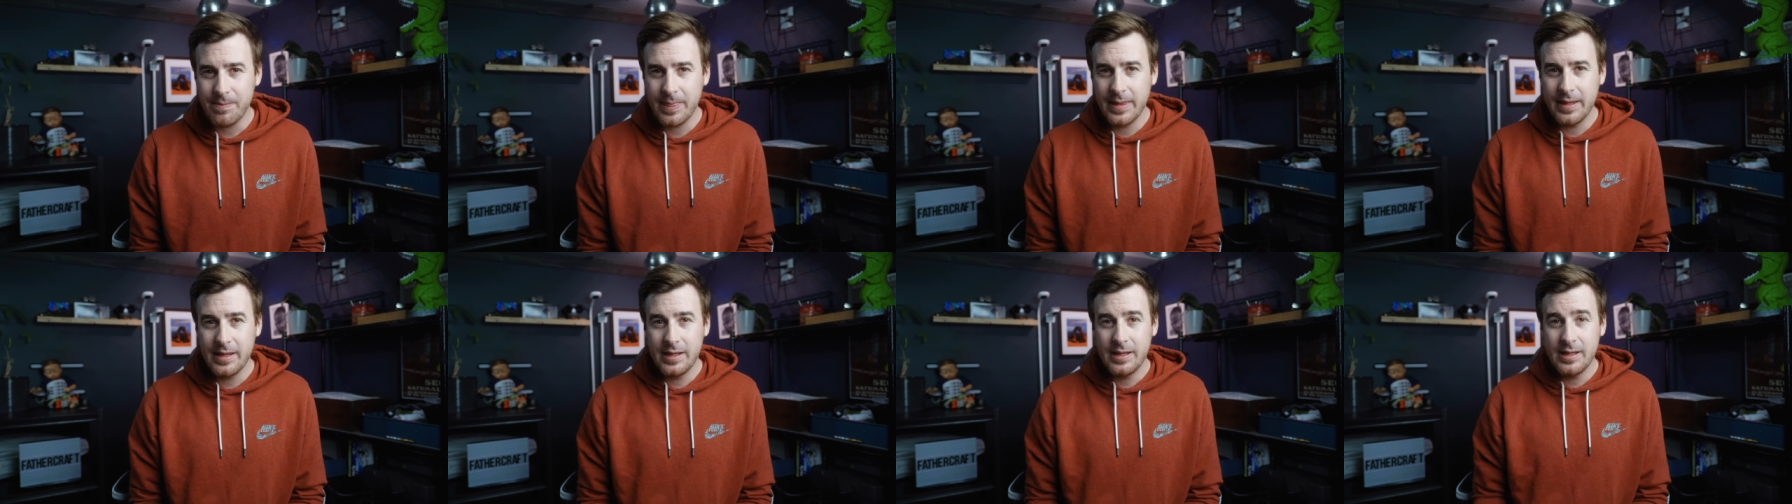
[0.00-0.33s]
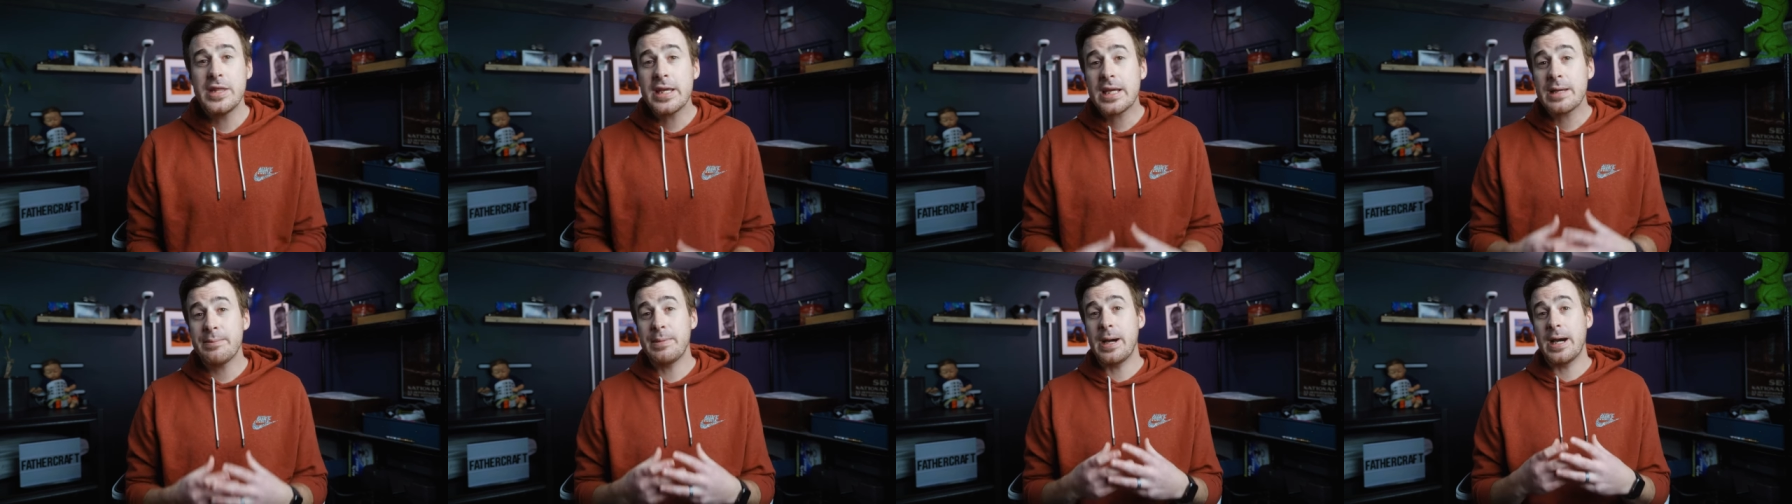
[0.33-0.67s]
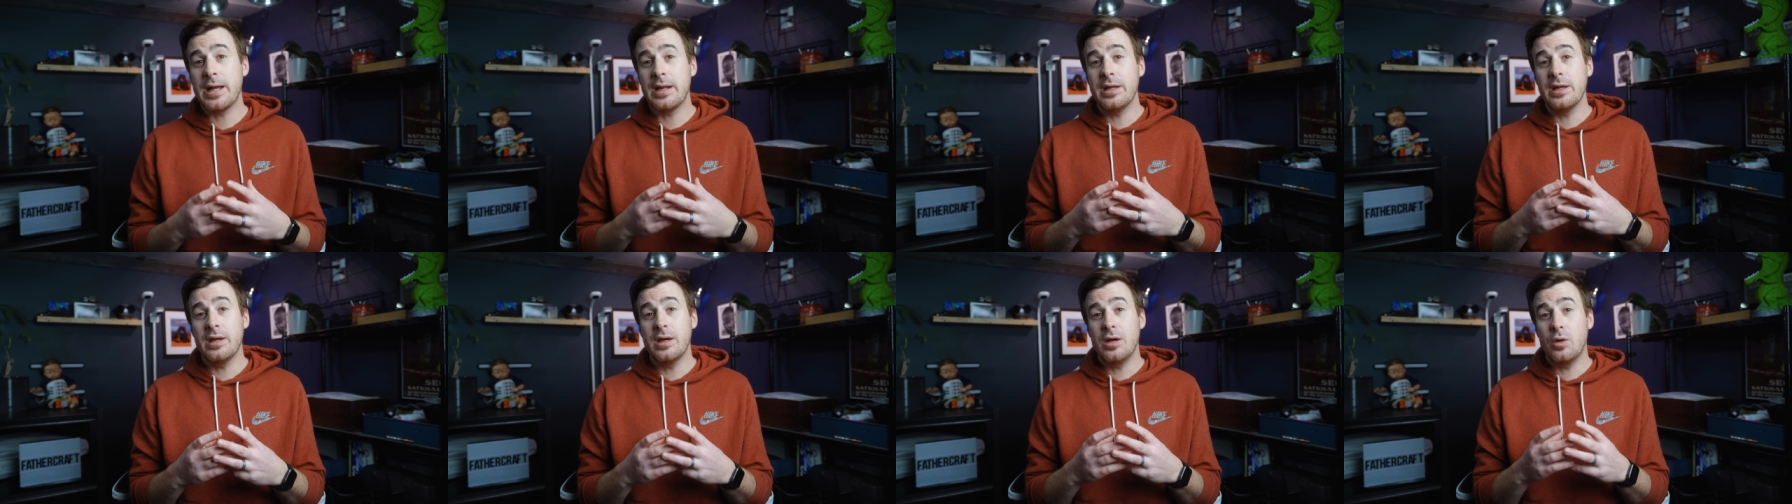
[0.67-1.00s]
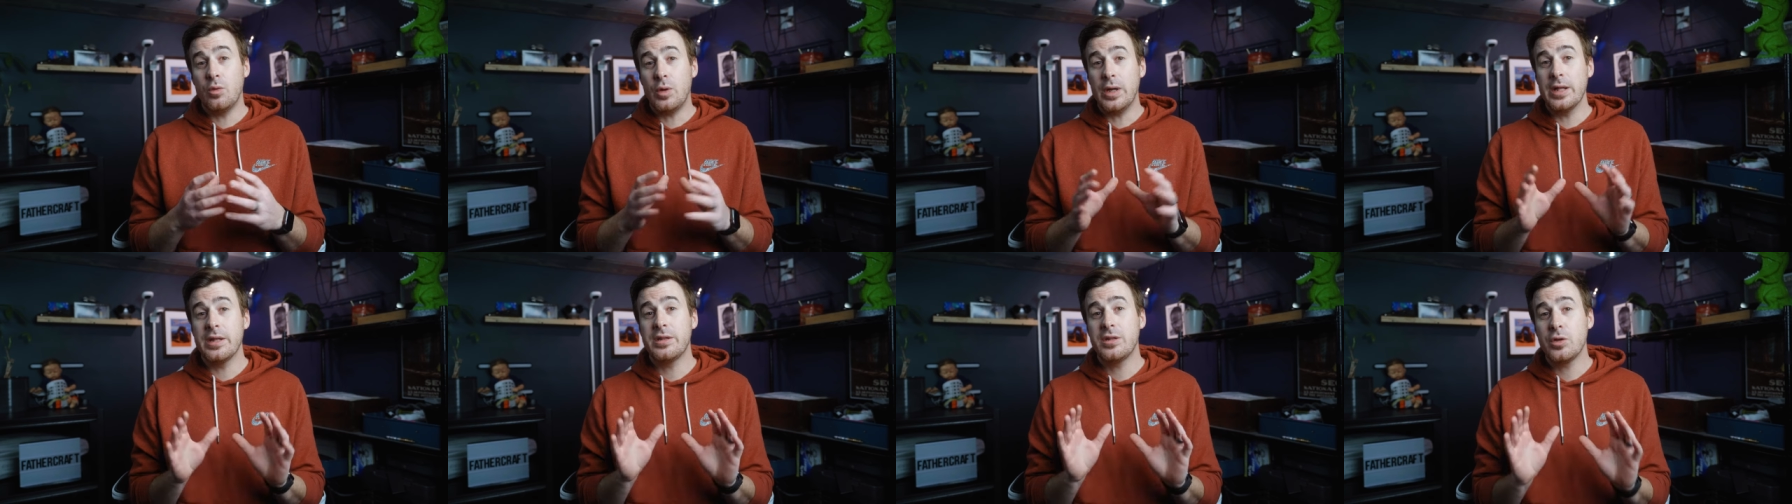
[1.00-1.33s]
Now, if you think about it,
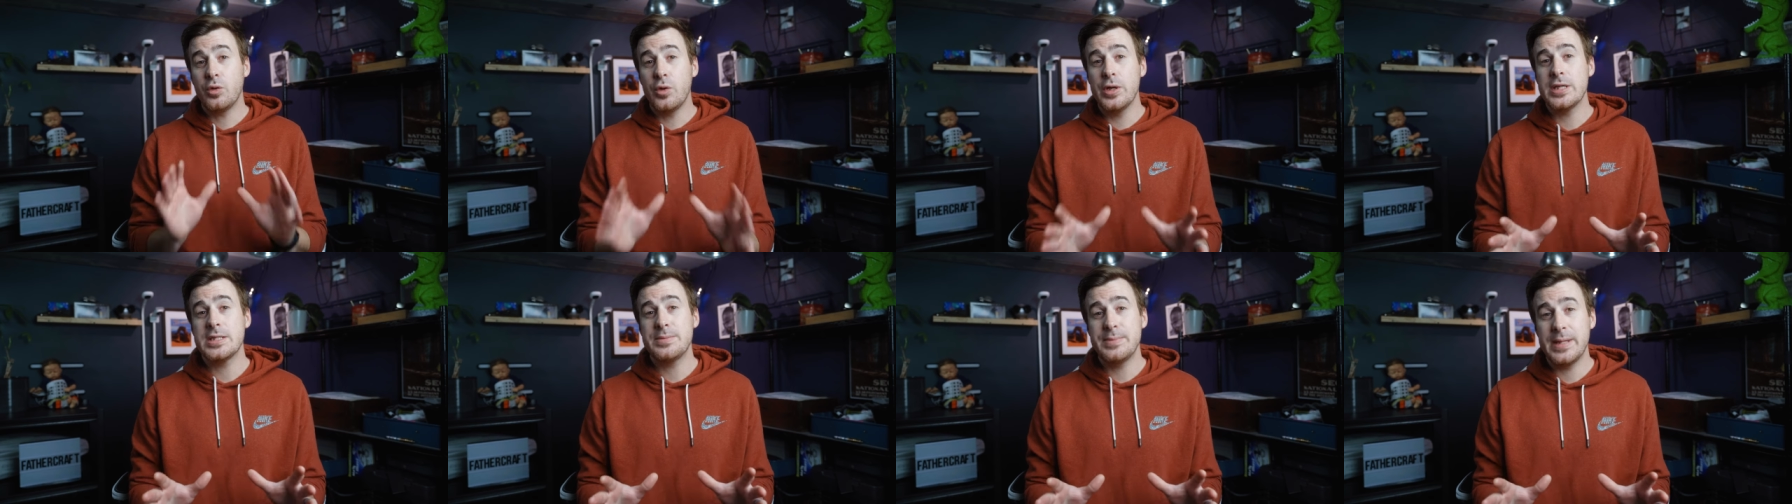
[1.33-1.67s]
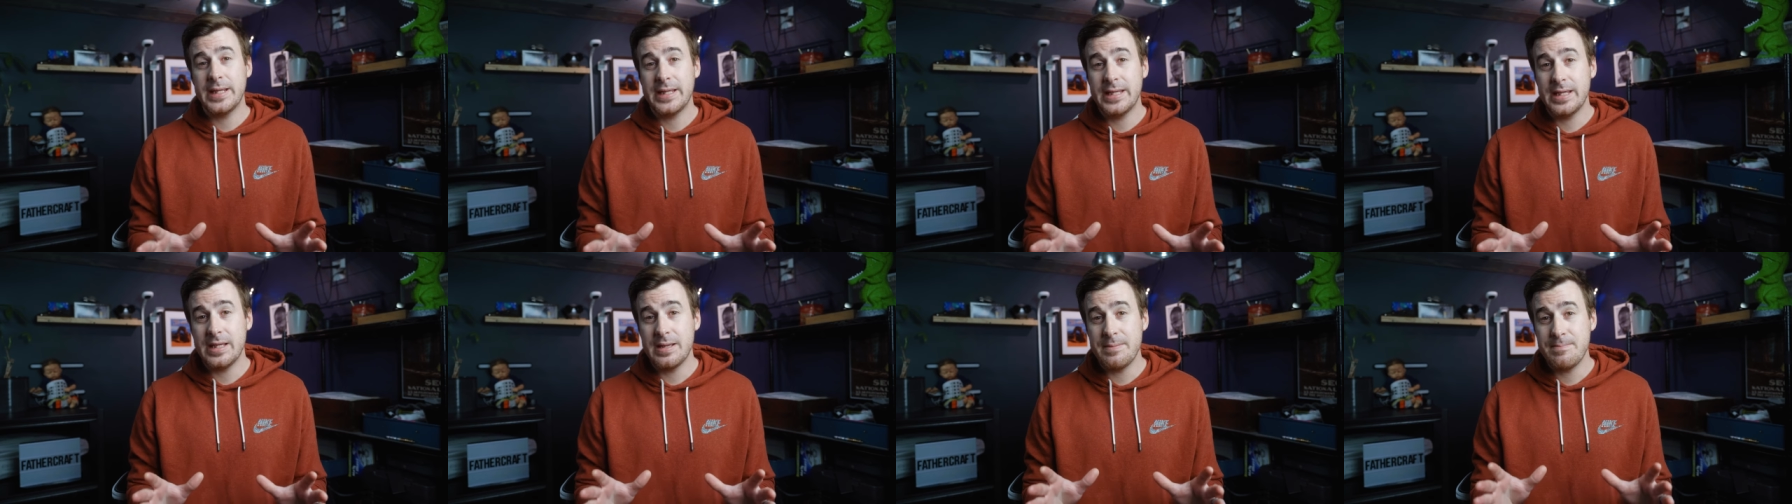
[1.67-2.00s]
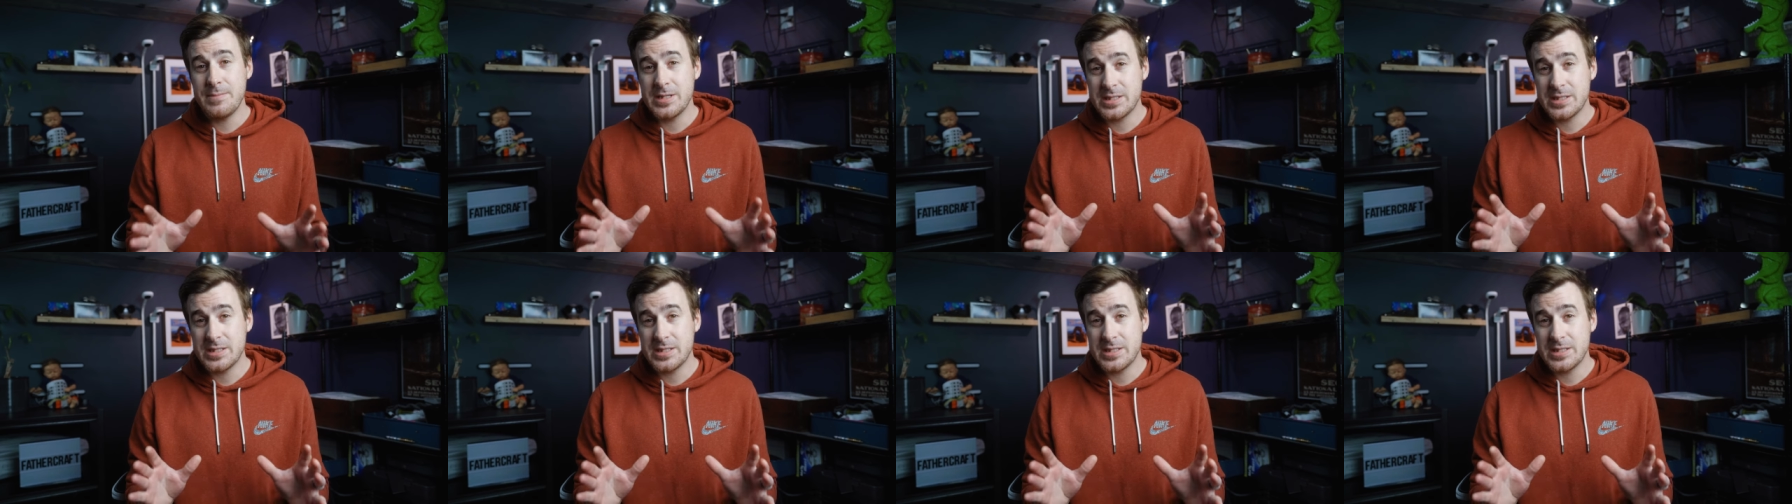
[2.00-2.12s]
while the toys may get